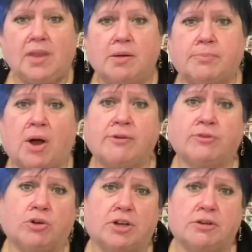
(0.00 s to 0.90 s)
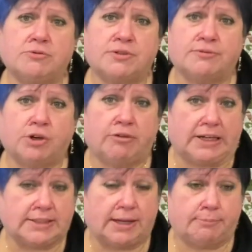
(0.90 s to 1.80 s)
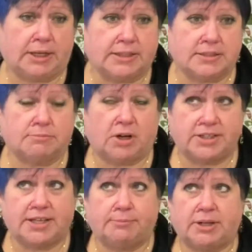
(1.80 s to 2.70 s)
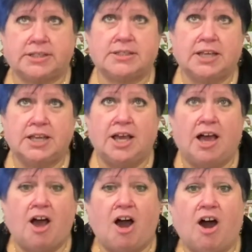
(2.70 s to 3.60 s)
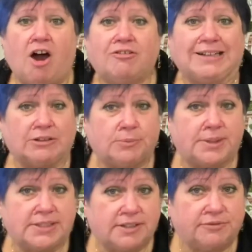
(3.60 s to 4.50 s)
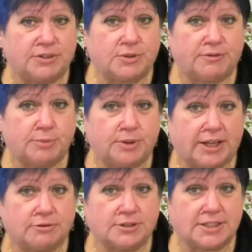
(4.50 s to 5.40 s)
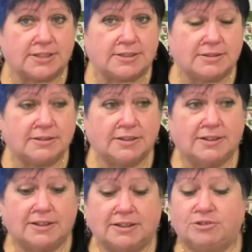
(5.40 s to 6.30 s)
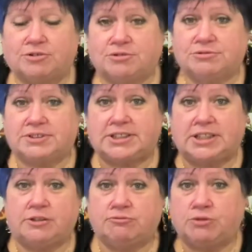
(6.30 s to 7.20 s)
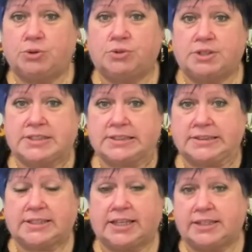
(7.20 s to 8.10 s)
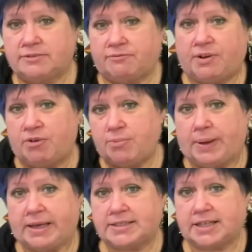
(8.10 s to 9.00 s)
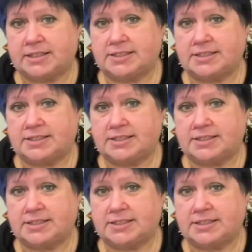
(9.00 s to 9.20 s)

but I've got loads of acrylic templates, and my templates are a little bit different to everybody else's. you're seeing rulers and things and very basic